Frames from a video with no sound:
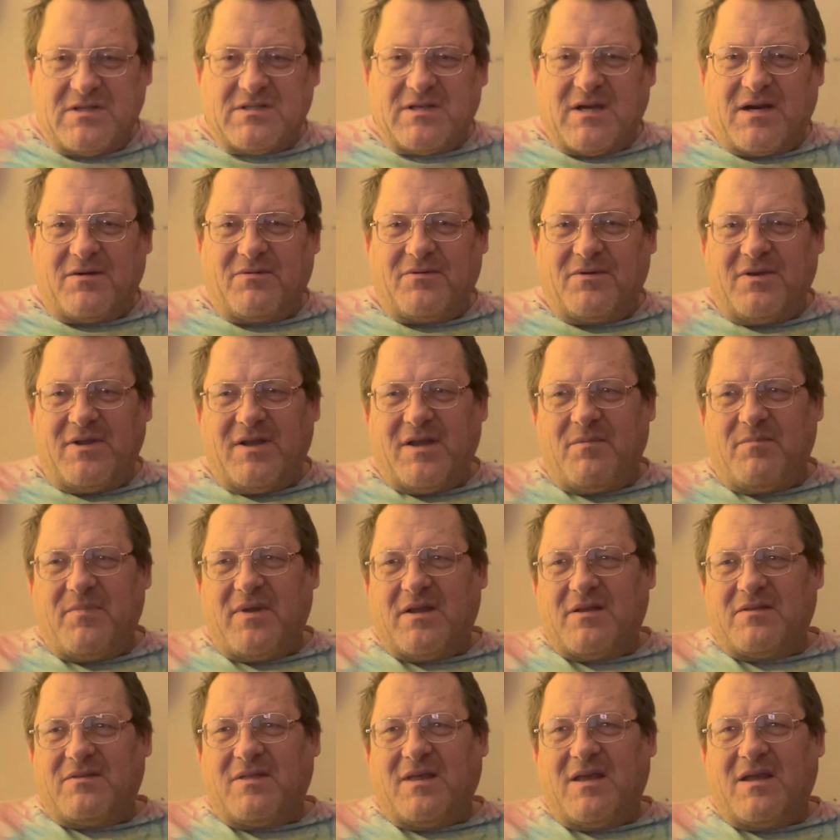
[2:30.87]
aren't really a
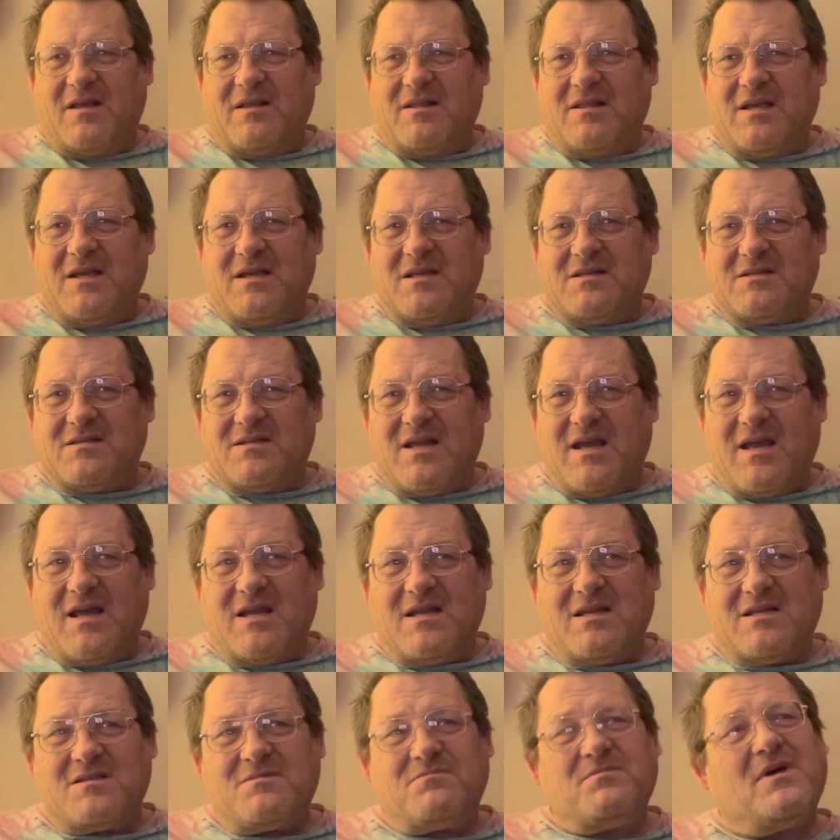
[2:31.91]
big thing these
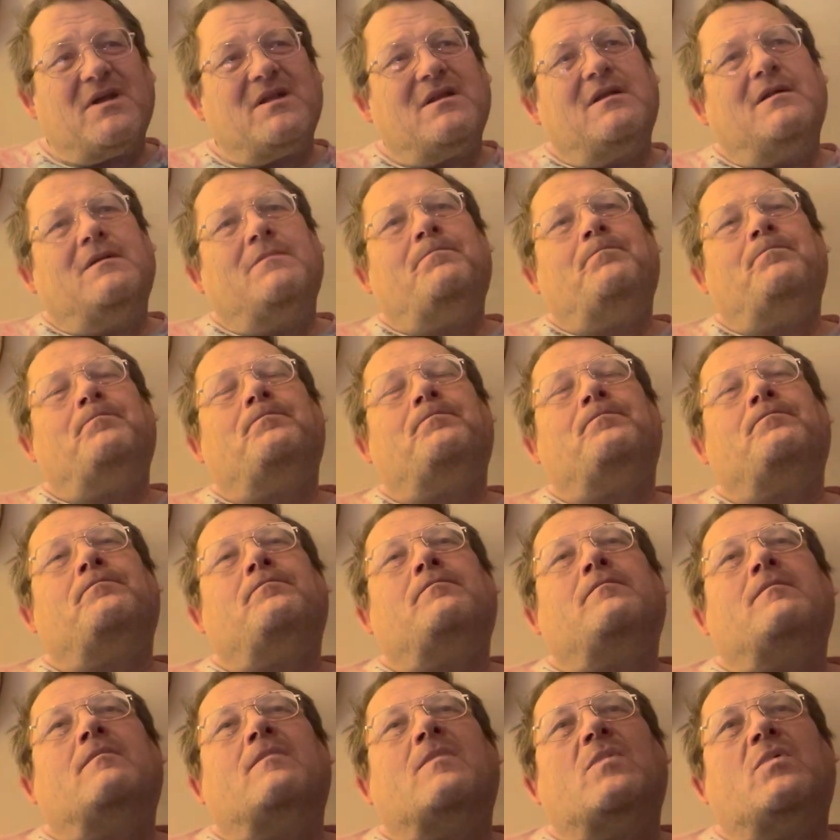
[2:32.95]
days, but
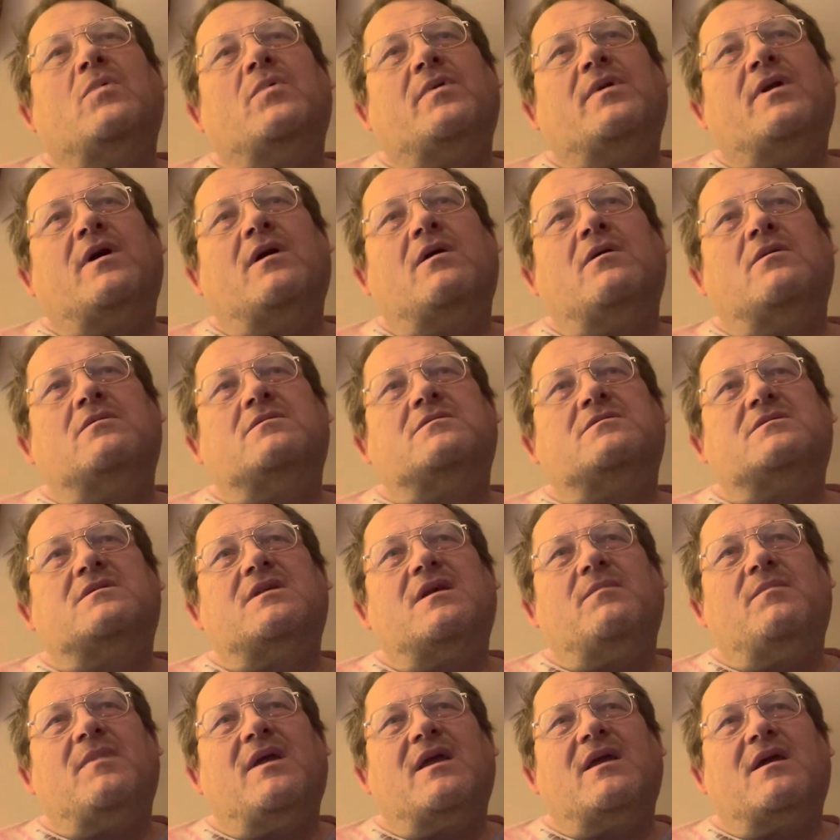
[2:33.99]
who knows,
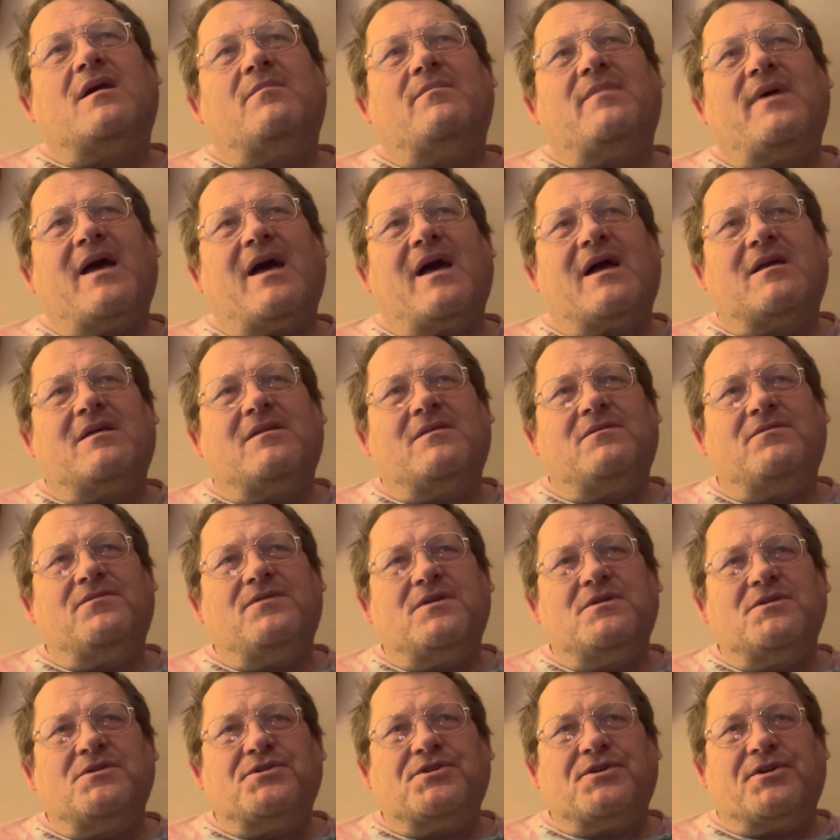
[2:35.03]
they may come back in the
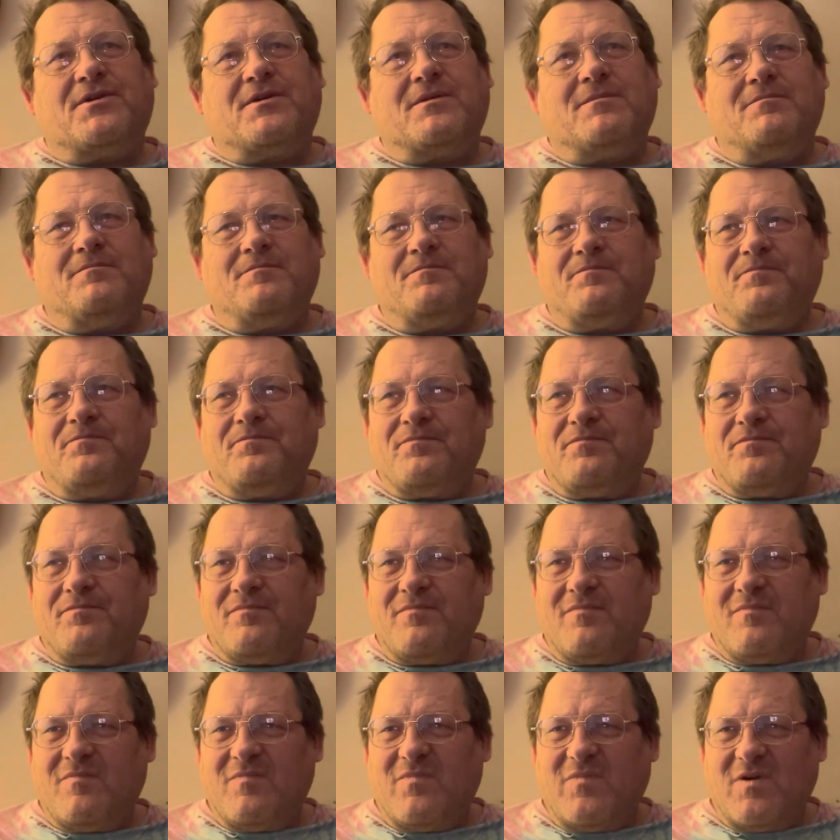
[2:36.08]
future
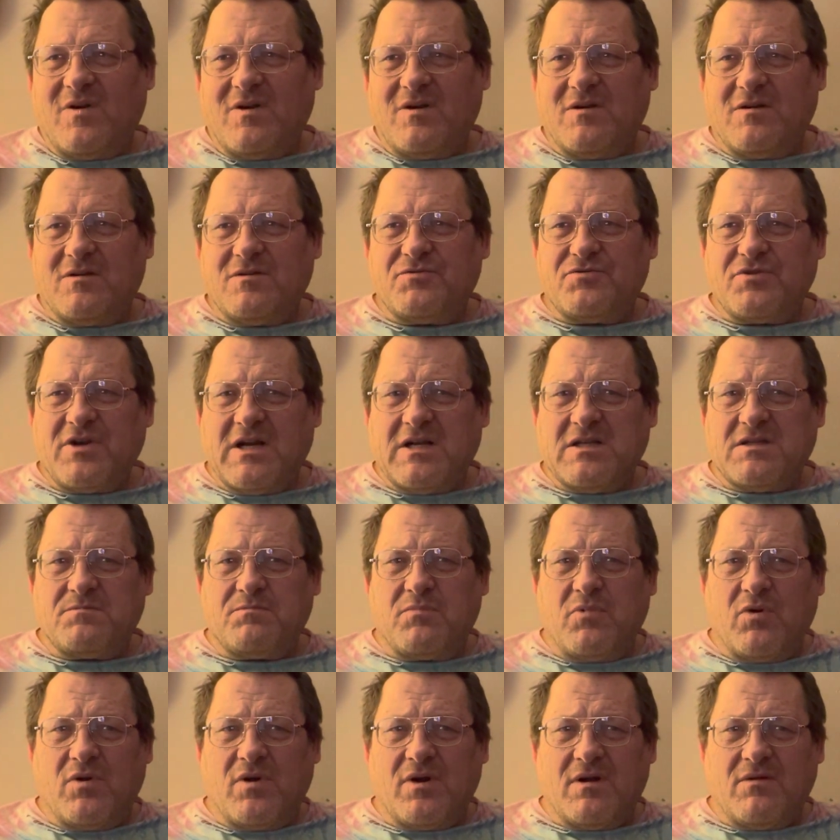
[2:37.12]
for
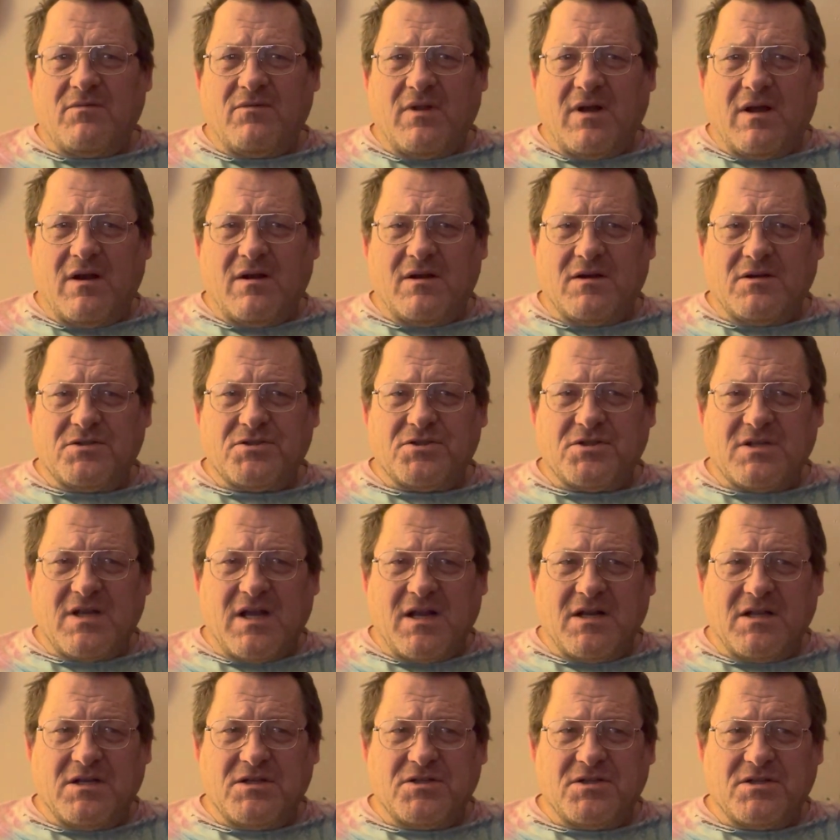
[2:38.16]
transport of large
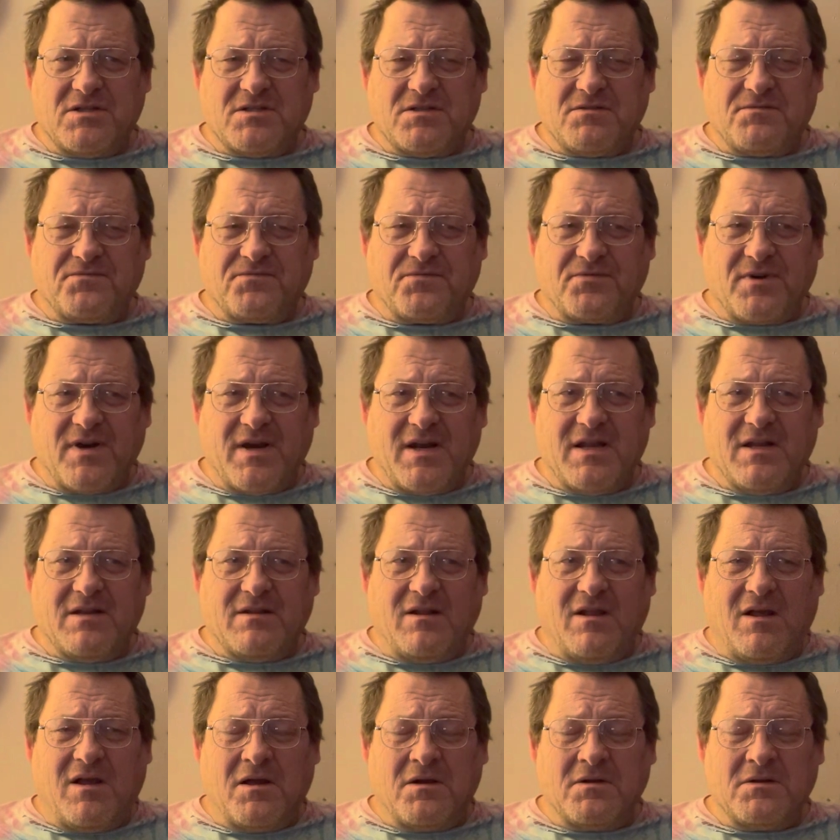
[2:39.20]
tonnages of freight
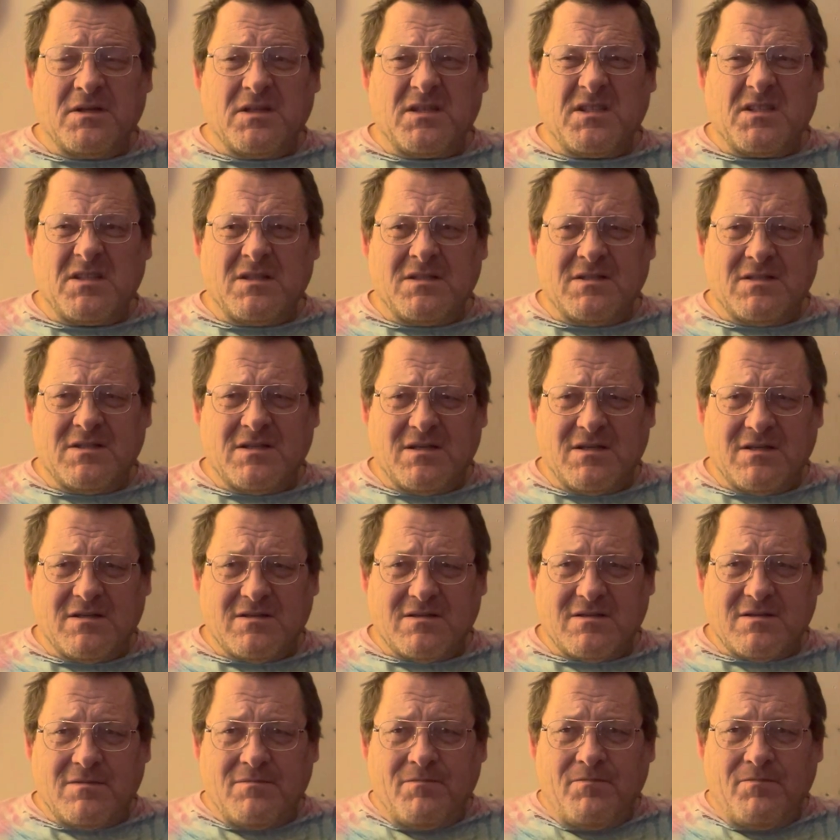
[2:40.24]
long distances.